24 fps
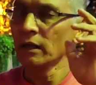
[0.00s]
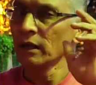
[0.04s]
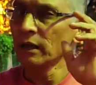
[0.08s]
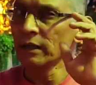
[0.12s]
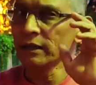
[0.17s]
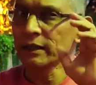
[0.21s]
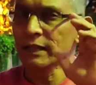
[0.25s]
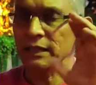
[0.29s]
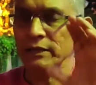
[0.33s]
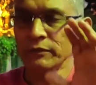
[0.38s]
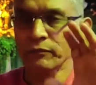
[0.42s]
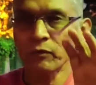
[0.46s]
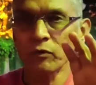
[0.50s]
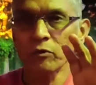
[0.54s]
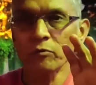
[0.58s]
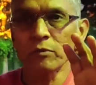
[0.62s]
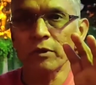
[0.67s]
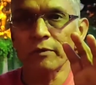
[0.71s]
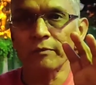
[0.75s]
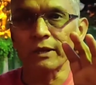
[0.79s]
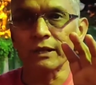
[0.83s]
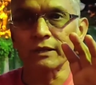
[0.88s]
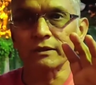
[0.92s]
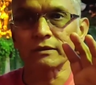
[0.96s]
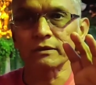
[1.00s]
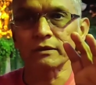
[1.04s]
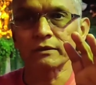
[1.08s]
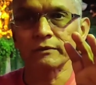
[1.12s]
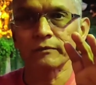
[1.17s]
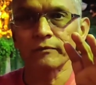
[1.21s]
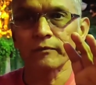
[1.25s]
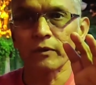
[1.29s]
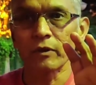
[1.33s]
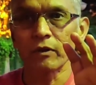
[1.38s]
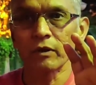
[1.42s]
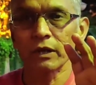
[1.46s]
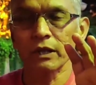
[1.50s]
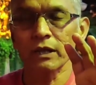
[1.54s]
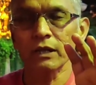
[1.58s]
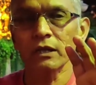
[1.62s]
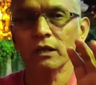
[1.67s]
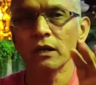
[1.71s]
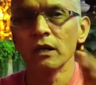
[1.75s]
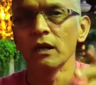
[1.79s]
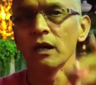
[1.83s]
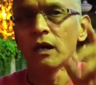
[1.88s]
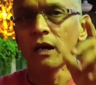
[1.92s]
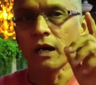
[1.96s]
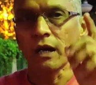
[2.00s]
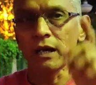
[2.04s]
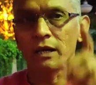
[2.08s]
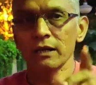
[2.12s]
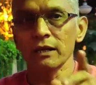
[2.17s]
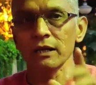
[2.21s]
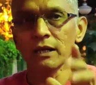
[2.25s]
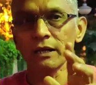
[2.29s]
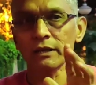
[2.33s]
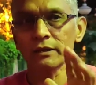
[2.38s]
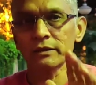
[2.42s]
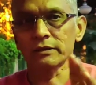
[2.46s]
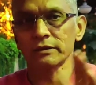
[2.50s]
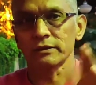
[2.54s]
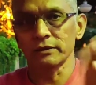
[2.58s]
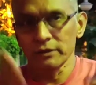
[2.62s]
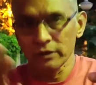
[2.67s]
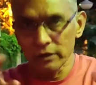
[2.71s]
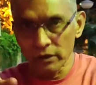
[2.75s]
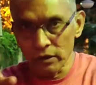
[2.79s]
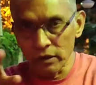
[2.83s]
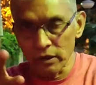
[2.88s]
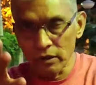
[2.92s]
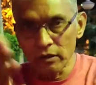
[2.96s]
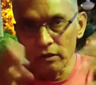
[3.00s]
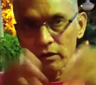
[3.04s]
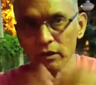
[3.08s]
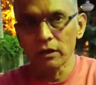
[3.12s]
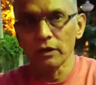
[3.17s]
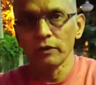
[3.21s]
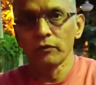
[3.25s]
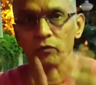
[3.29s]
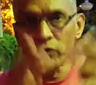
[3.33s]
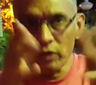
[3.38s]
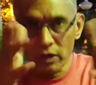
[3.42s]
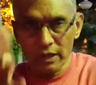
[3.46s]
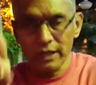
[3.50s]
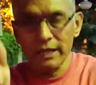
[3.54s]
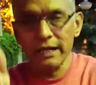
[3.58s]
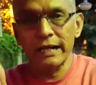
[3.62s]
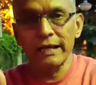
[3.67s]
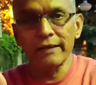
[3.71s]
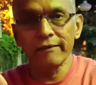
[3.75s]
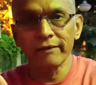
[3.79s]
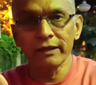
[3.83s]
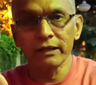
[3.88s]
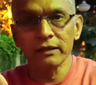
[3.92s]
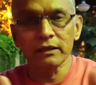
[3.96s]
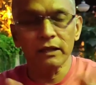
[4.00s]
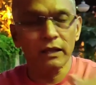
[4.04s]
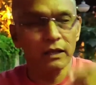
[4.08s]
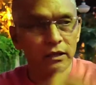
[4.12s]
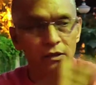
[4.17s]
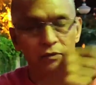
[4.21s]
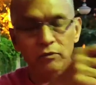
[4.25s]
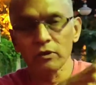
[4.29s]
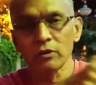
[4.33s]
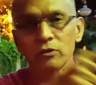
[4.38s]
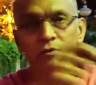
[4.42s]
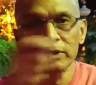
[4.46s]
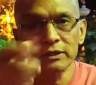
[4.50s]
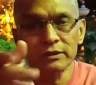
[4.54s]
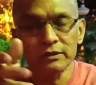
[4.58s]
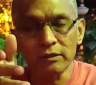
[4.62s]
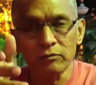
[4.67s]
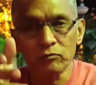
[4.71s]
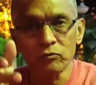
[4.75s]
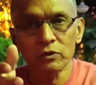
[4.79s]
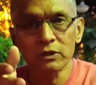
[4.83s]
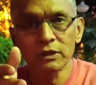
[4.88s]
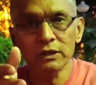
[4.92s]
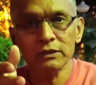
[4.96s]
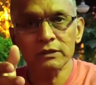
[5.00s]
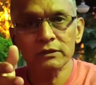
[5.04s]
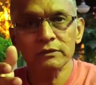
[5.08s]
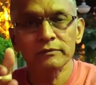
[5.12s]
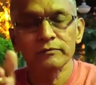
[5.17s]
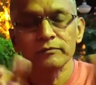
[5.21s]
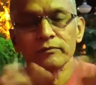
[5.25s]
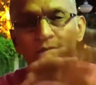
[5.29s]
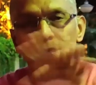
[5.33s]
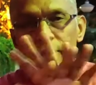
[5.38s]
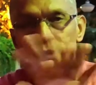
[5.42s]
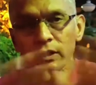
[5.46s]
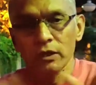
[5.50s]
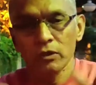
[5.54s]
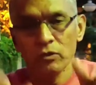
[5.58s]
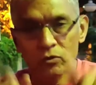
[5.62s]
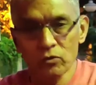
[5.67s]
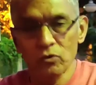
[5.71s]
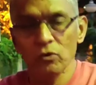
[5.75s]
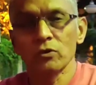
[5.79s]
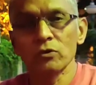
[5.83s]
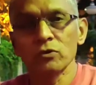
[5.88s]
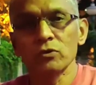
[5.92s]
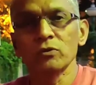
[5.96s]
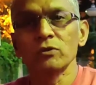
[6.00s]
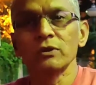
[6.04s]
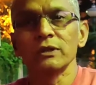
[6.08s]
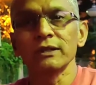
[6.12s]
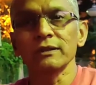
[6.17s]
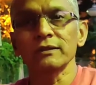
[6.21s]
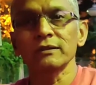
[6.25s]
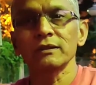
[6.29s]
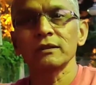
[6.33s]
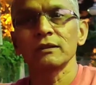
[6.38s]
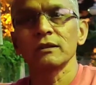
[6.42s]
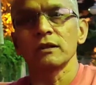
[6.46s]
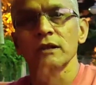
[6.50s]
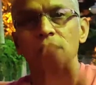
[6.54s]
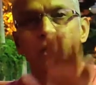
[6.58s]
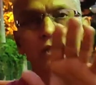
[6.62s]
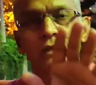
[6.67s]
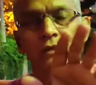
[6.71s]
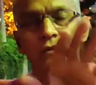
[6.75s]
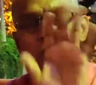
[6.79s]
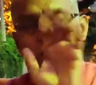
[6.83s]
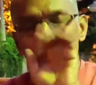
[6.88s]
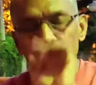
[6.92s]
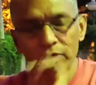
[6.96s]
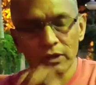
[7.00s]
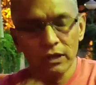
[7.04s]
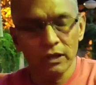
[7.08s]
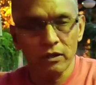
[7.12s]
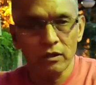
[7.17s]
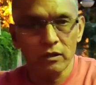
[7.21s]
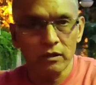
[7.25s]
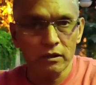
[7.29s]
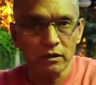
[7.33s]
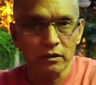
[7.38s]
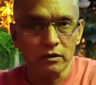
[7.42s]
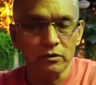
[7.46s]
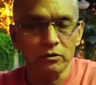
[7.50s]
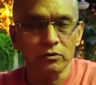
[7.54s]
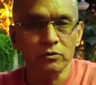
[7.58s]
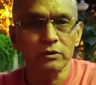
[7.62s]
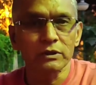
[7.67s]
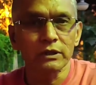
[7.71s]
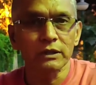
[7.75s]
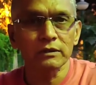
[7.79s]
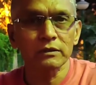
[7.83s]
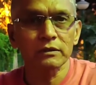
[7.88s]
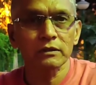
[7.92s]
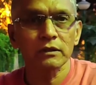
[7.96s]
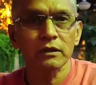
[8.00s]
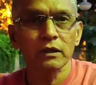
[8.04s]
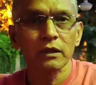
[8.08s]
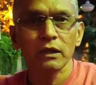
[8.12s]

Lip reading: It takes few moments. Okay. Unless if you are driving and you are doing some work, you don't do this. Otherwise, you can all do this.